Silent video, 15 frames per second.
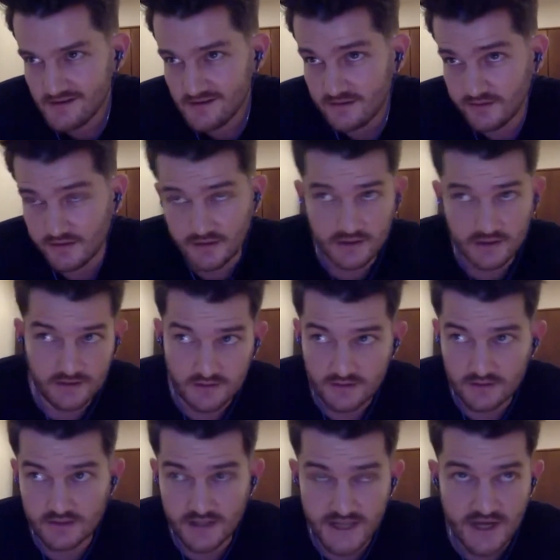
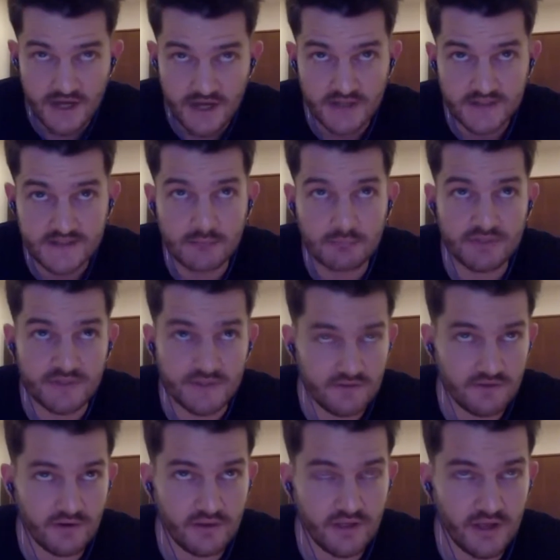the hidden assumptions of
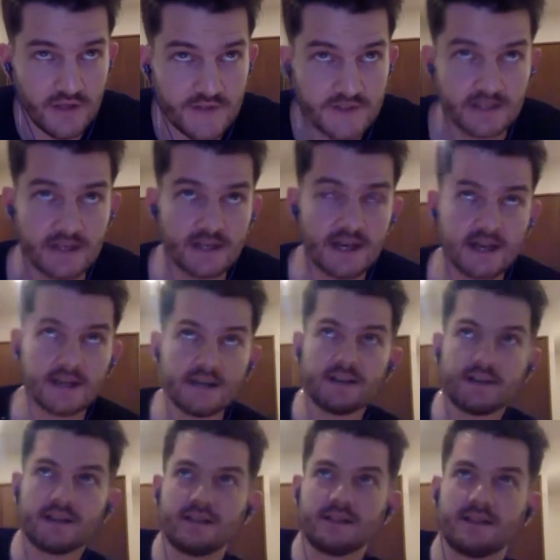our thoughts and
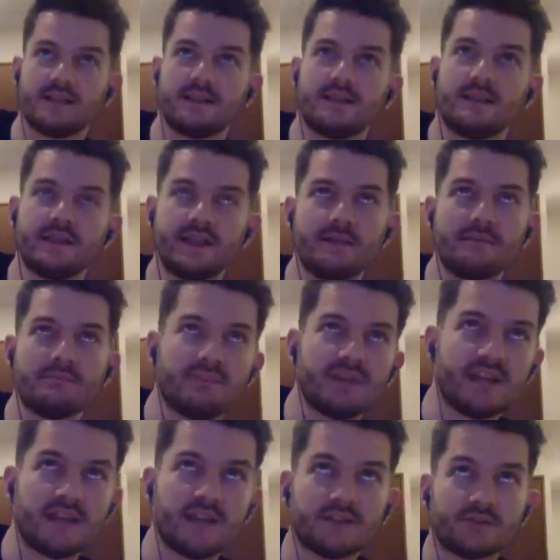them
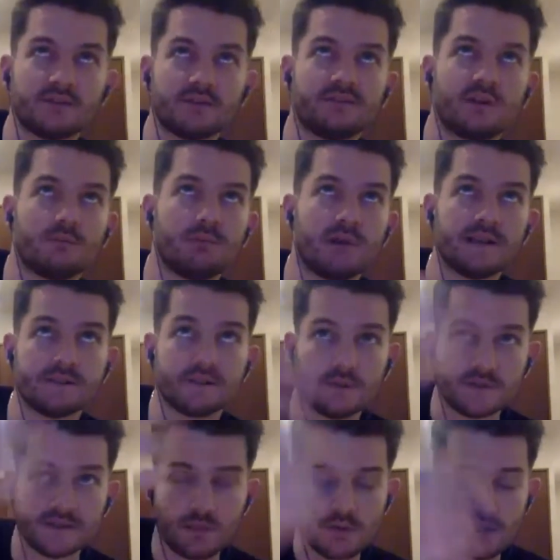being sort of our
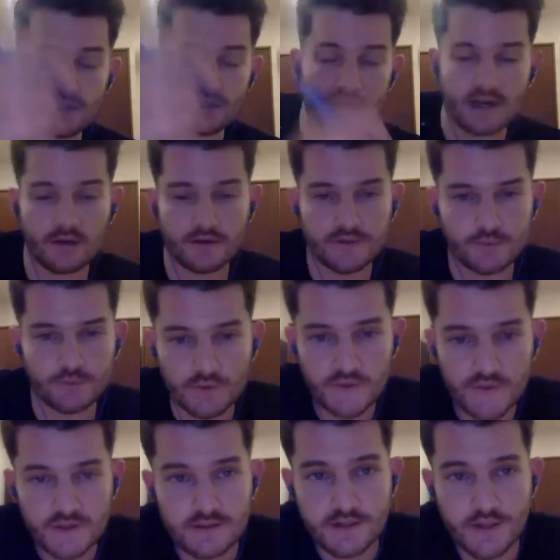bicycles that we carry towards these other